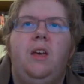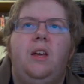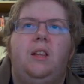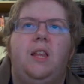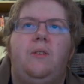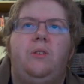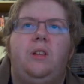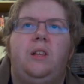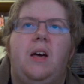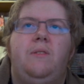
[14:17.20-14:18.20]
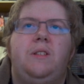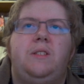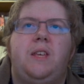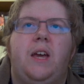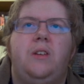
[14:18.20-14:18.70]
Level 11,
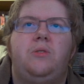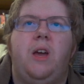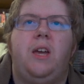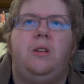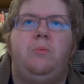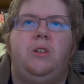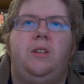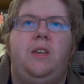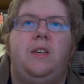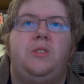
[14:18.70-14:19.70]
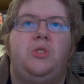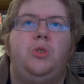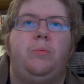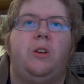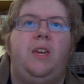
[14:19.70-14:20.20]
second dragon ability is
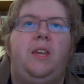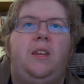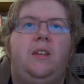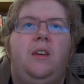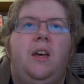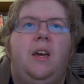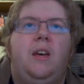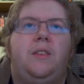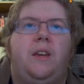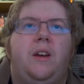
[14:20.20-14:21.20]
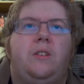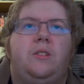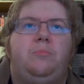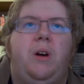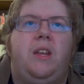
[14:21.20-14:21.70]
Superheated. The
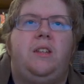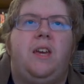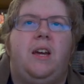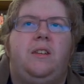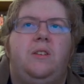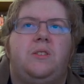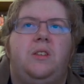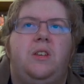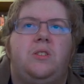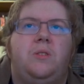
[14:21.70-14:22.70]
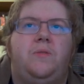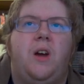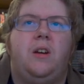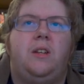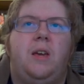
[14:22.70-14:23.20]
character's bite attack deals additional
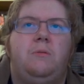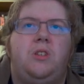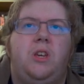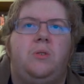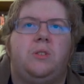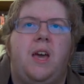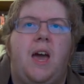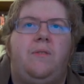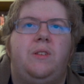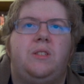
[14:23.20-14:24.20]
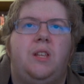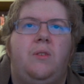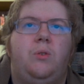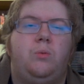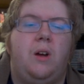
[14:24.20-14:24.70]
fire damage equal to half its
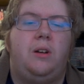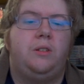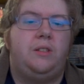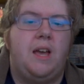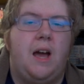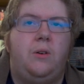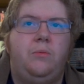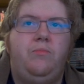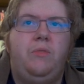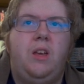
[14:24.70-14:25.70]
level rounded down.